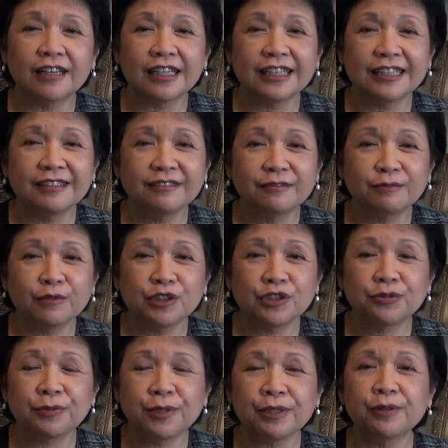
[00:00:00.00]
in which
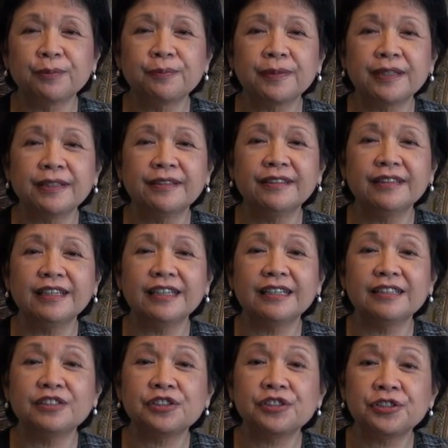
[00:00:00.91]
we opened
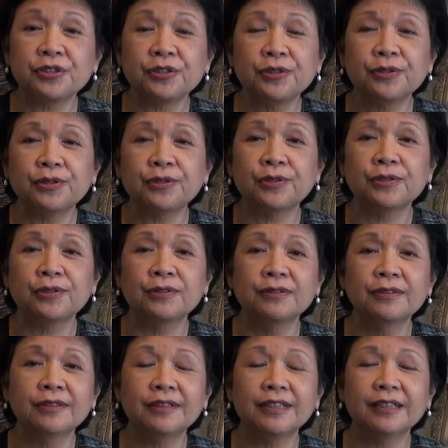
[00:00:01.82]
in Soho
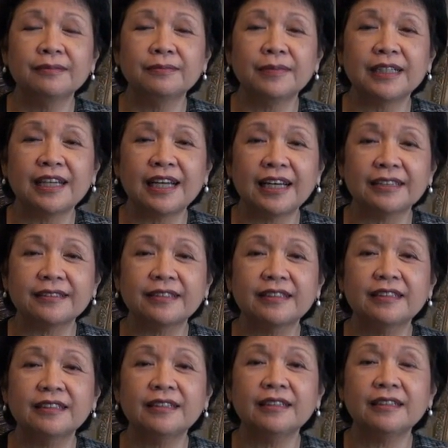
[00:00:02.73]
in
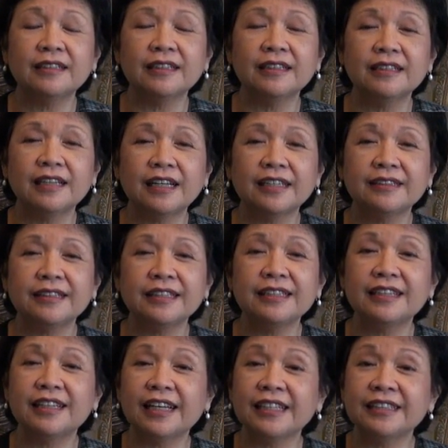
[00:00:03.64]
Manhattan in
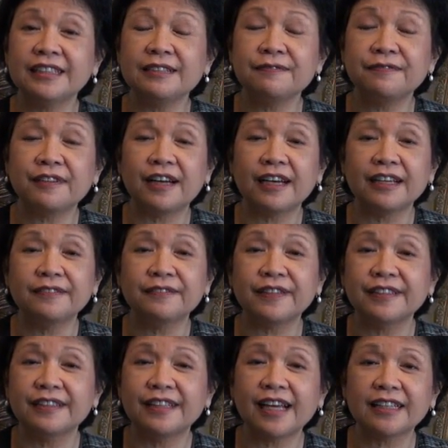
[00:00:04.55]
1995,
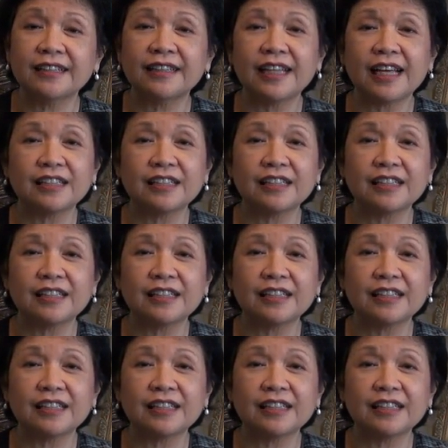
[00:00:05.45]
and that